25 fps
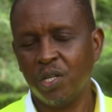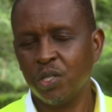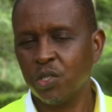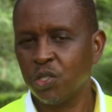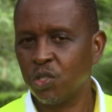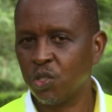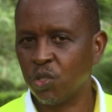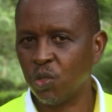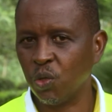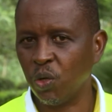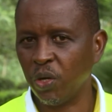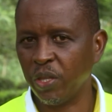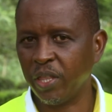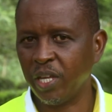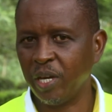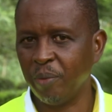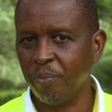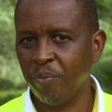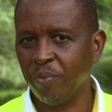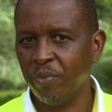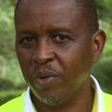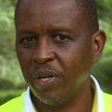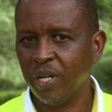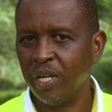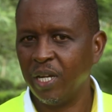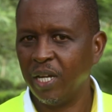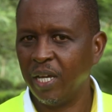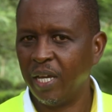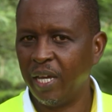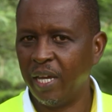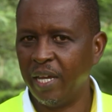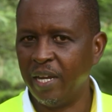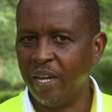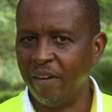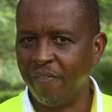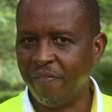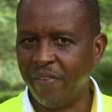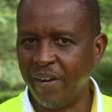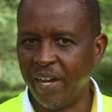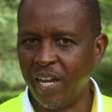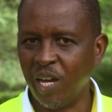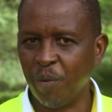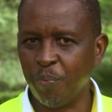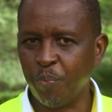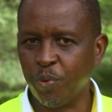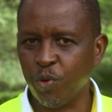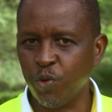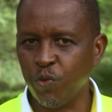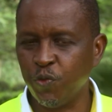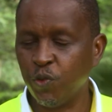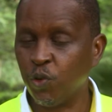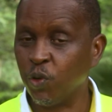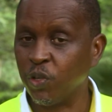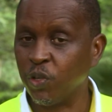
Store them in a fireproof